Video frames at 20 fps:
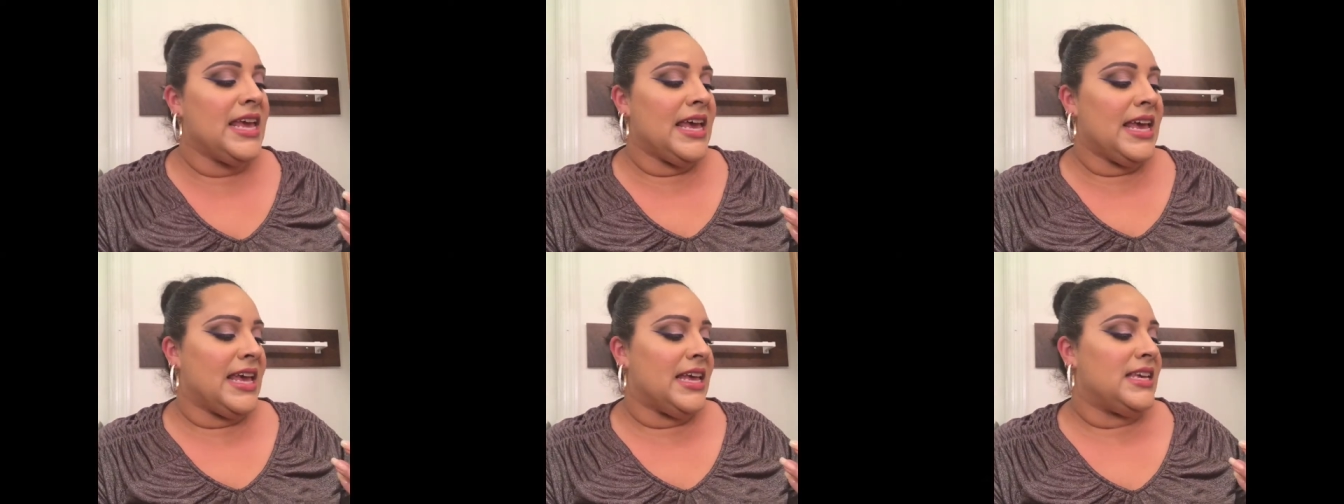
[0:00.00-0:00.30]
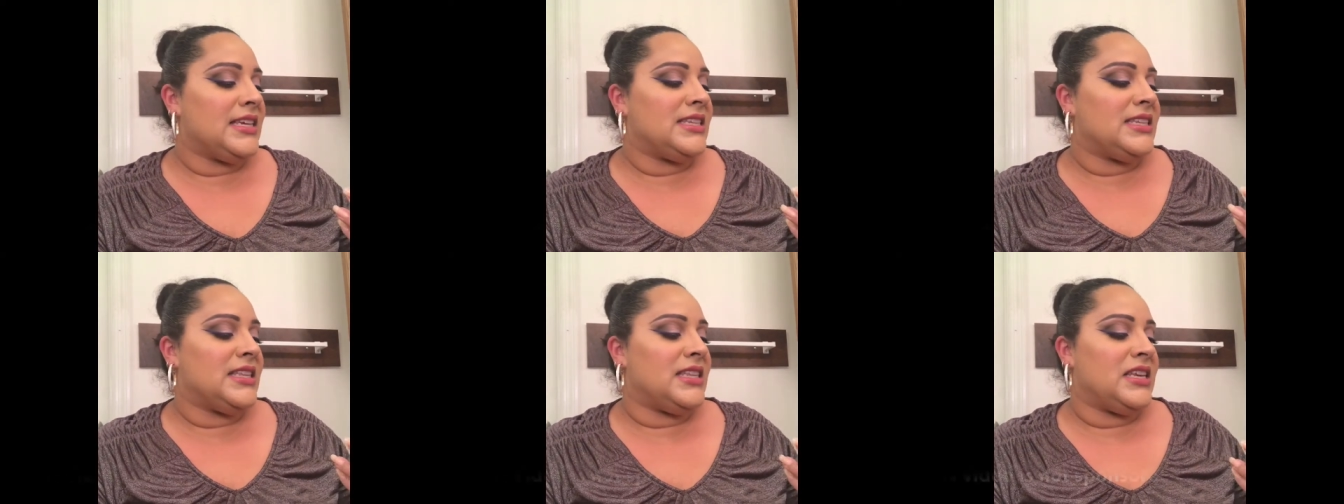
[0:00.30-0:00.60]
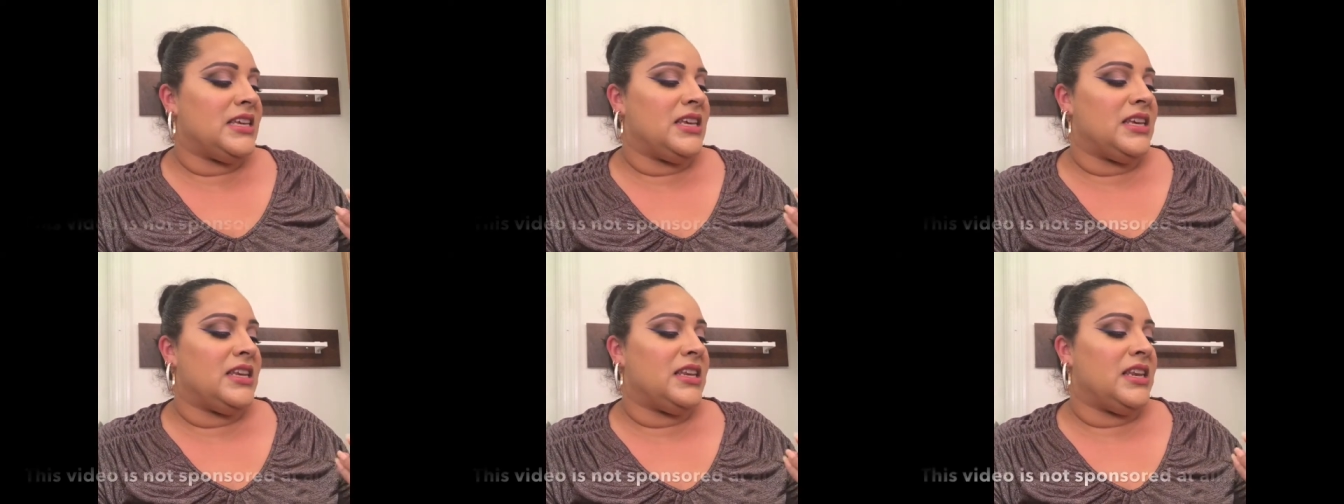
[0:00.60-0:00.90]
is
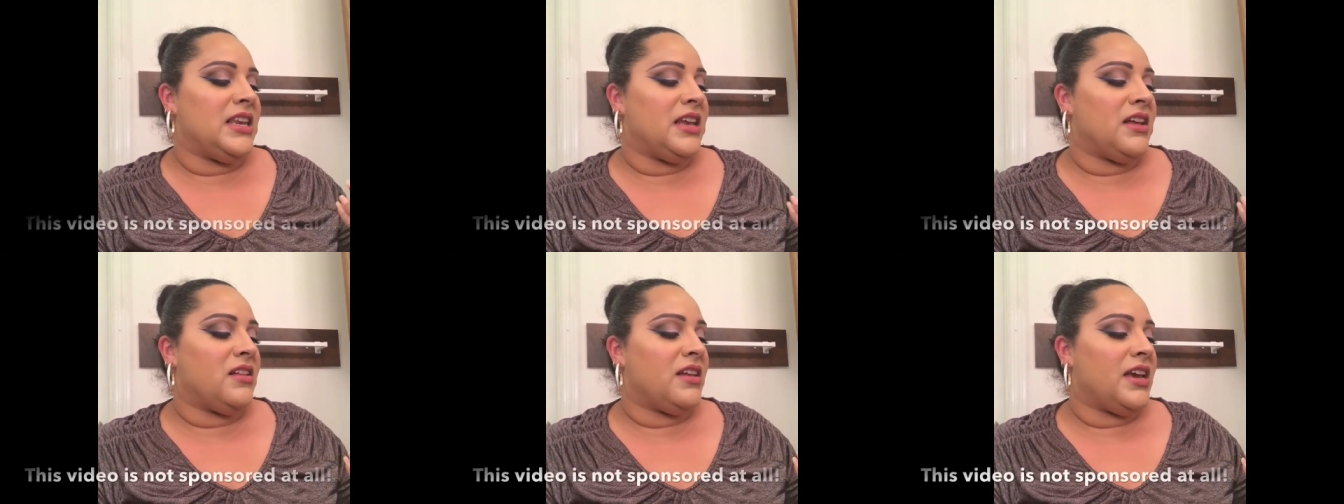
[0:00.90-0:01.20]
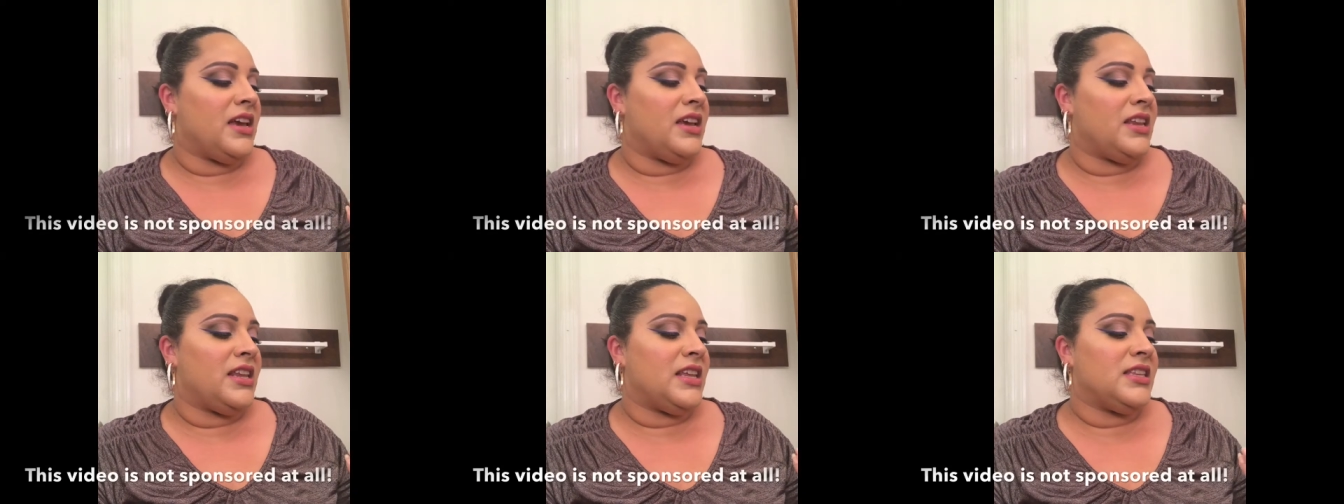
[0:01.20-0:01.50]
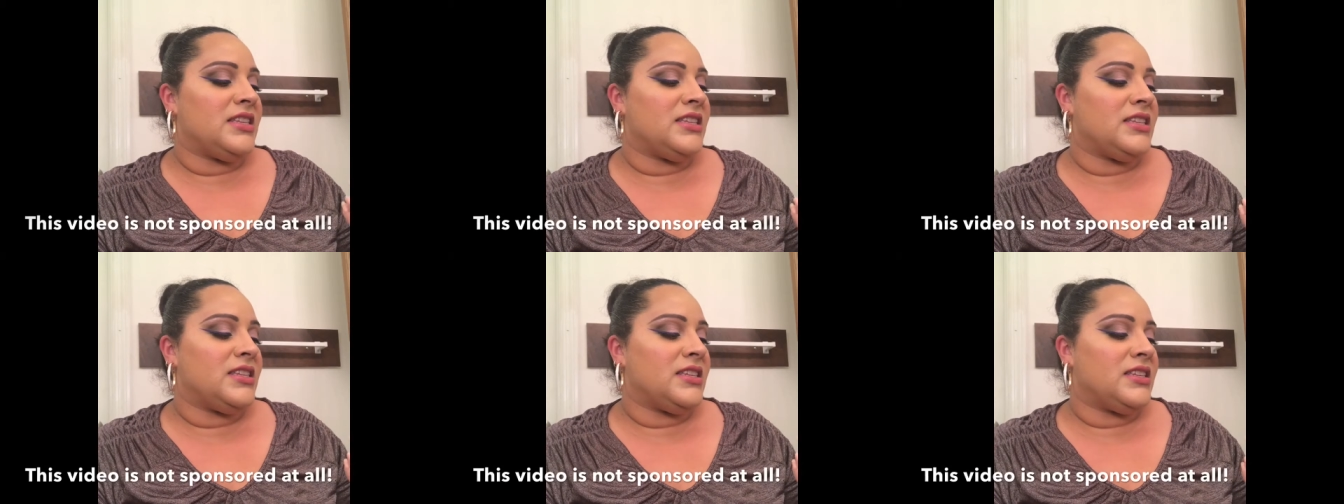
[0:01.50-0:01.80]
the nail aid
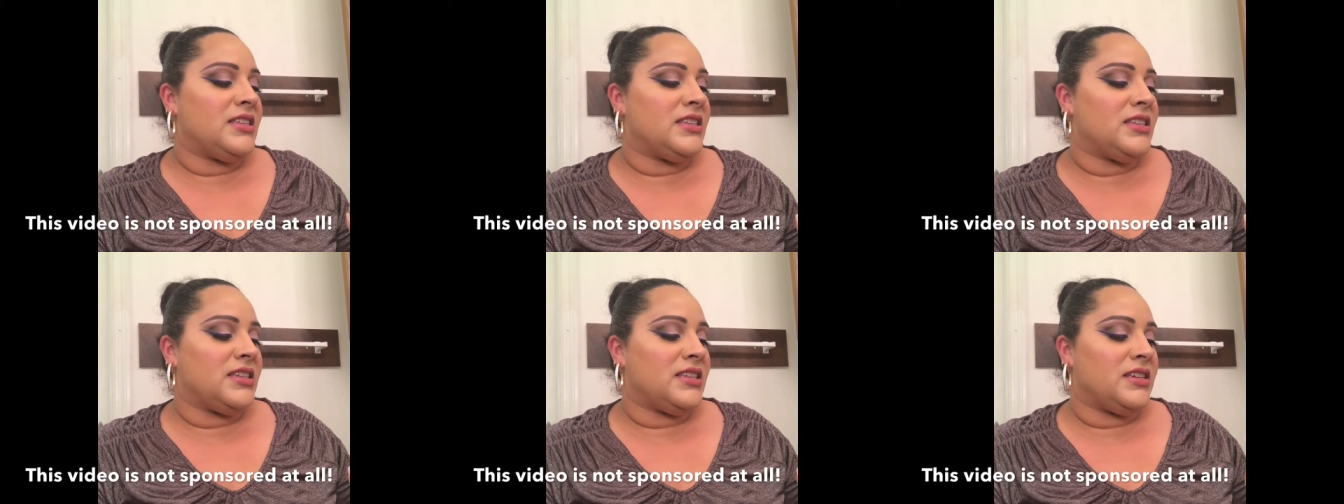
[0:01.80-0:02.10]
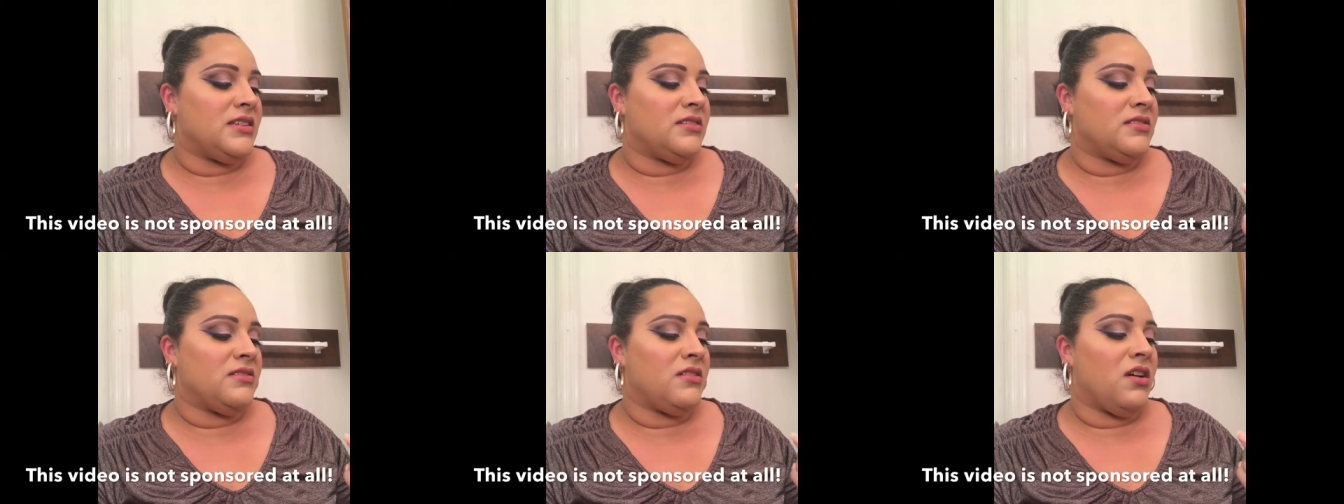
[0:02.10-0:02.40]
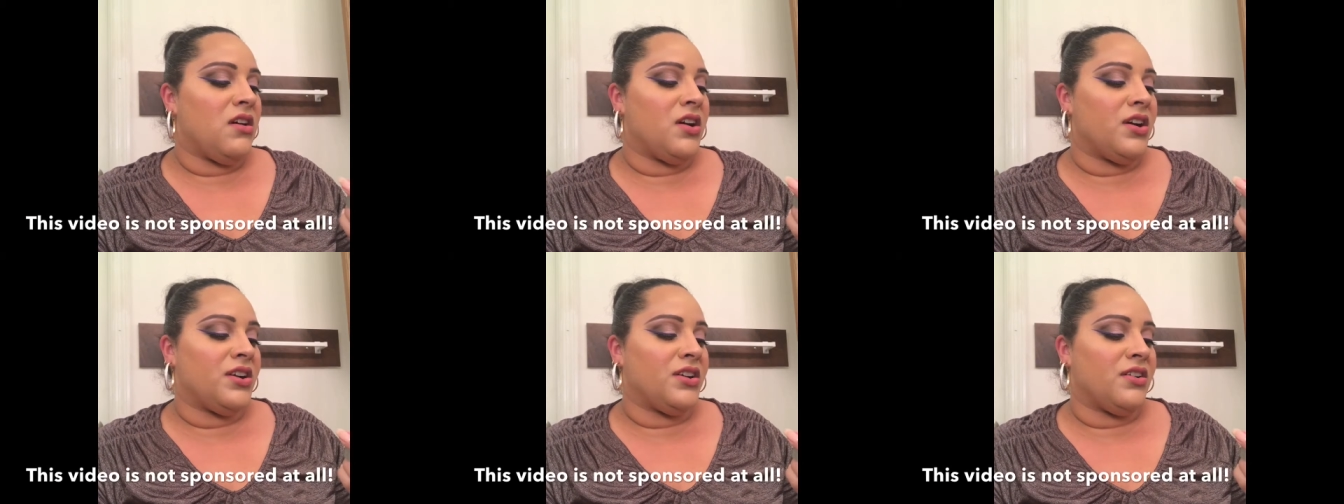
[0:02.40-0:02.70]
instant steel
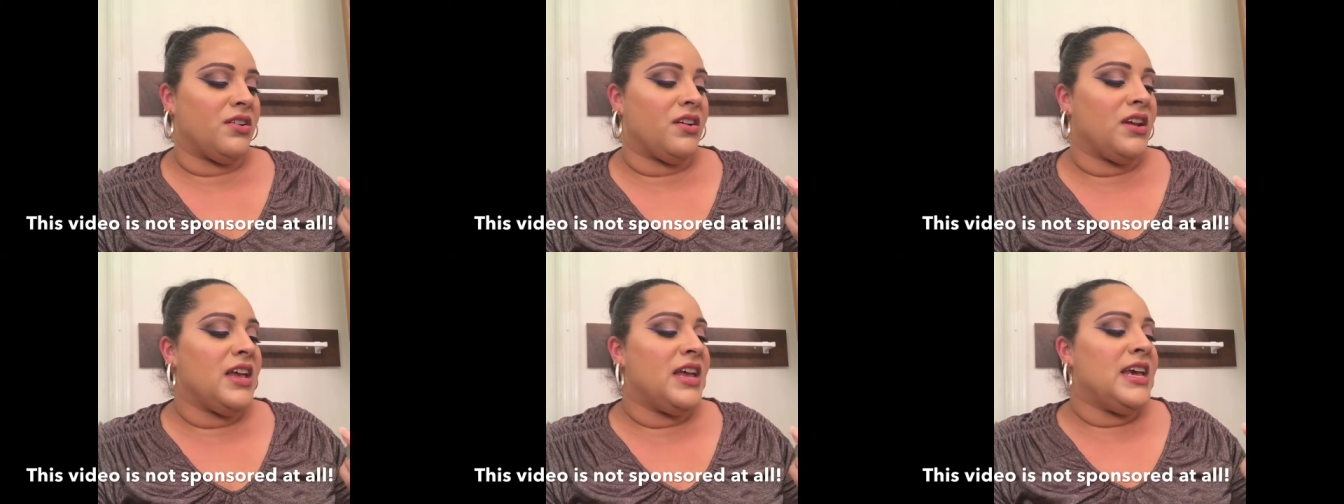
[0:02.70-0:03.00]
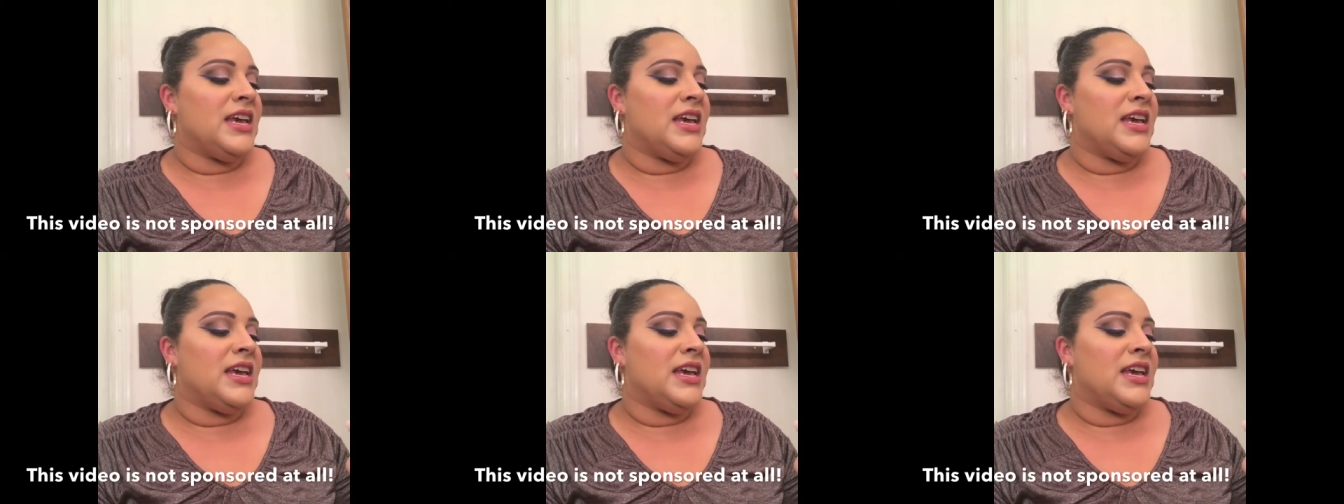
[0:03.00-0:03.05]
hardener